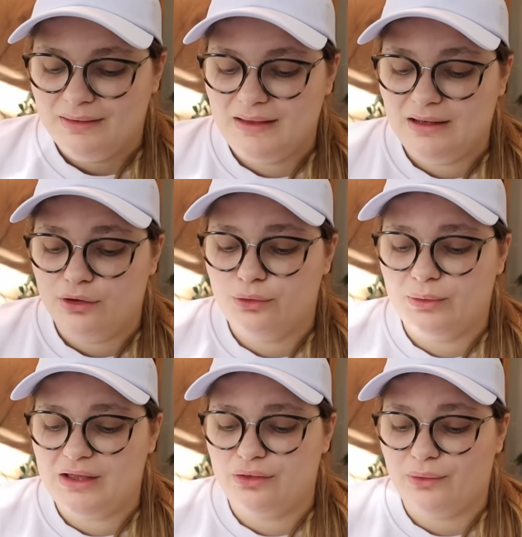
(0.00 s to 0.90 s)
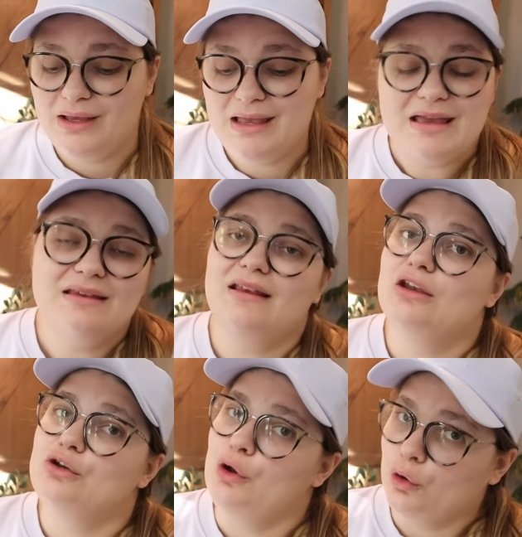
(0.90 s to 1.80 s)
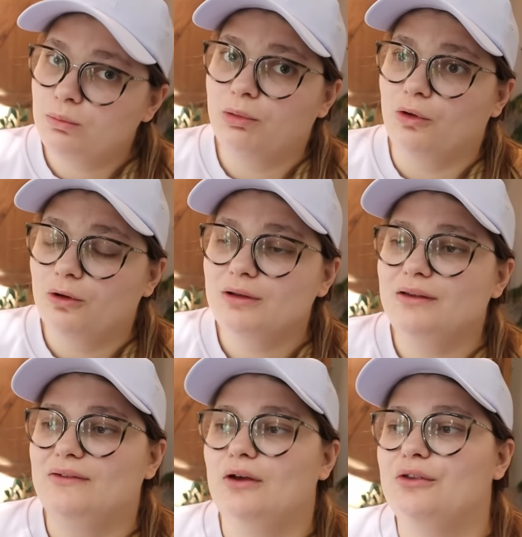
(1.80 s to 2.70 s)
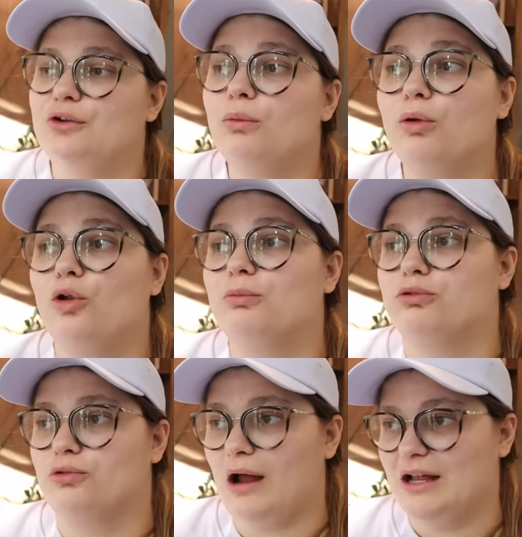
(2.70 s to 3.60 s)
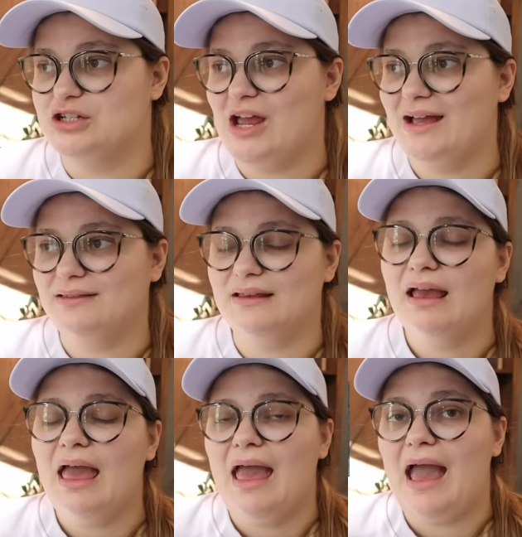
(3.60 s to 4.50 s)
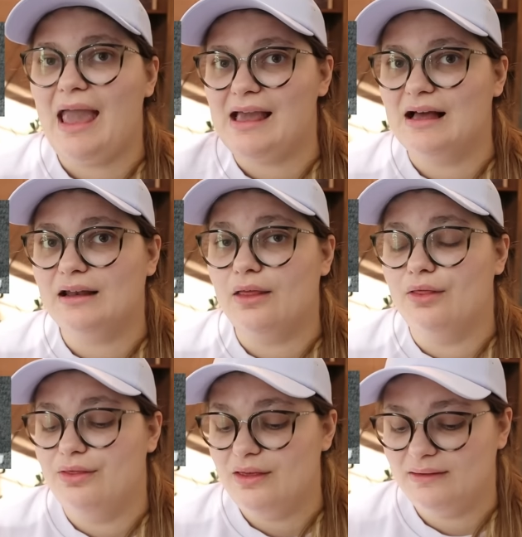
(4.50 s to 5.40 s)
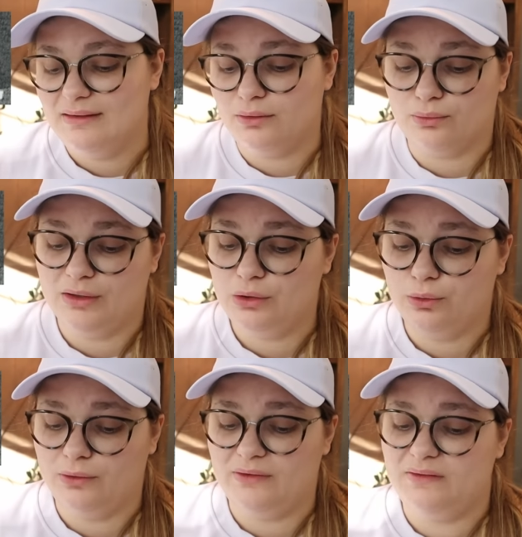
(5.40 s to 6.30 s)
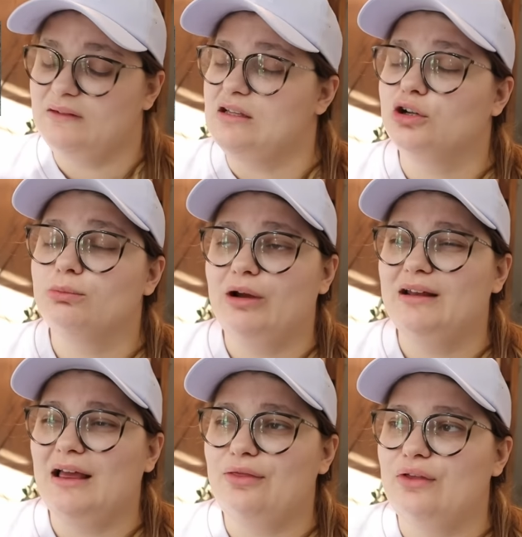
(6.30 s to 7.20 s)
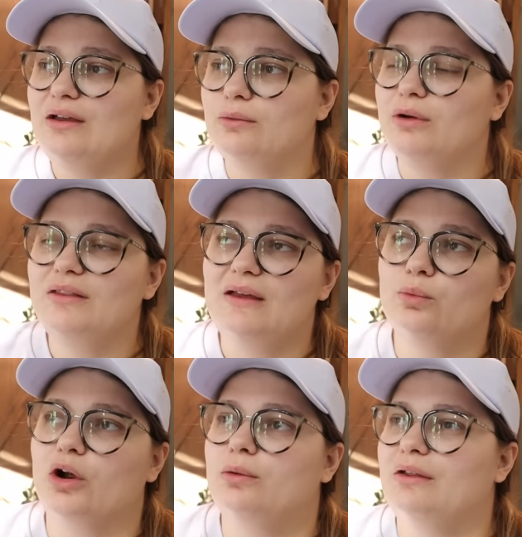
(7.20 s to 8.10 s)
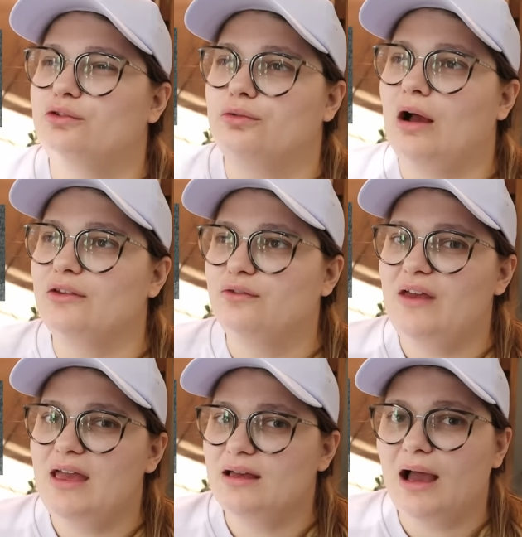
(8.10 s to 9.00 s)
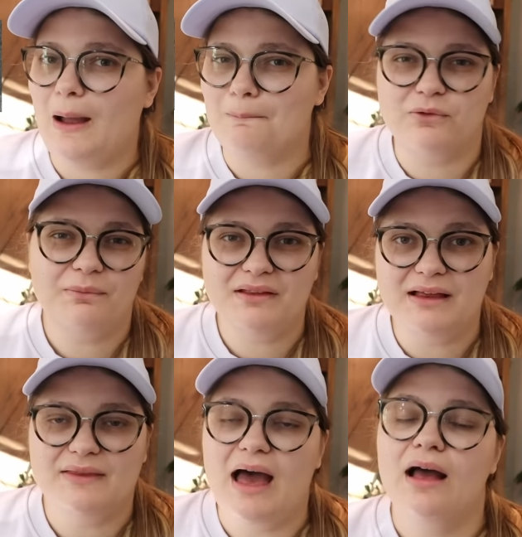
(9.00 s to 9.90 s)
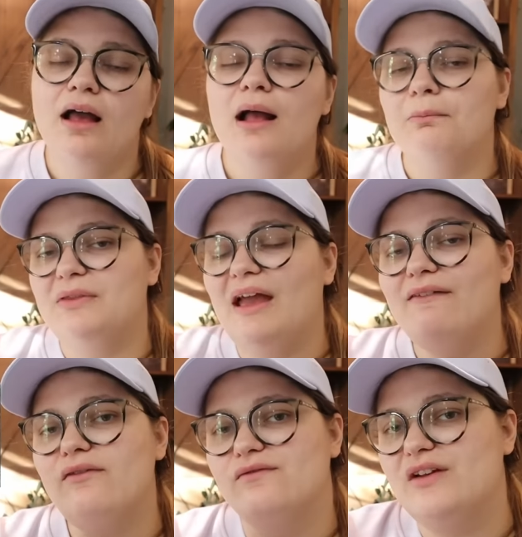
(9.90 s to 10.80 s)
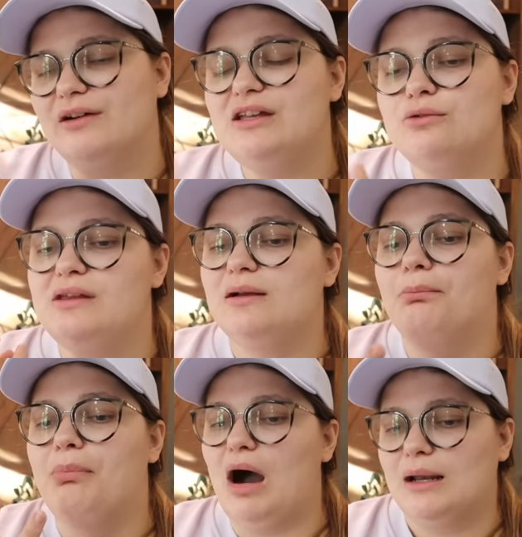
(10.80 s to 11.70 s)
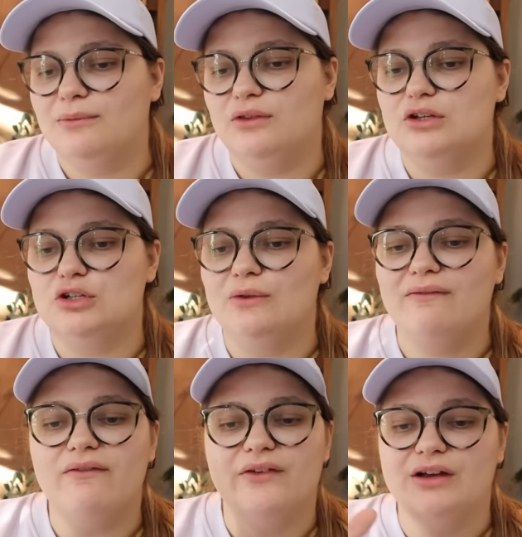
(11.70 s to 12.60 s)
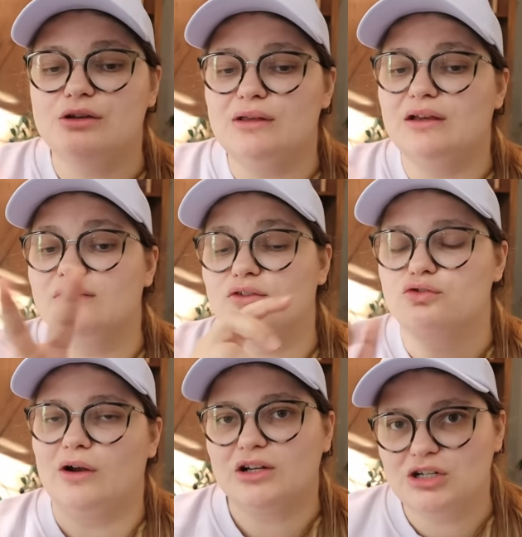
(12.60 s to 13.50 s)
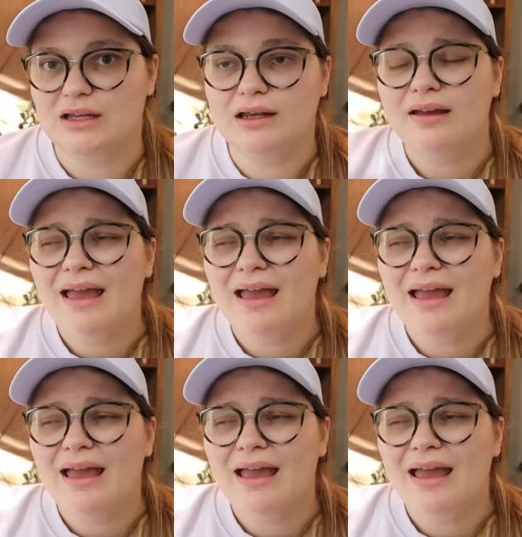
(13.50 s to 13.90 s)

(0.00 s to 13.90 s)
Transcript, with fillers: Then 23 is NOBULL. So the NOBULL Project and this is a really cool sneaker brand. I think, what do they work with? CrossFit? Something like that. But they have a very unique bottom to the shoe. They have a very unique construction.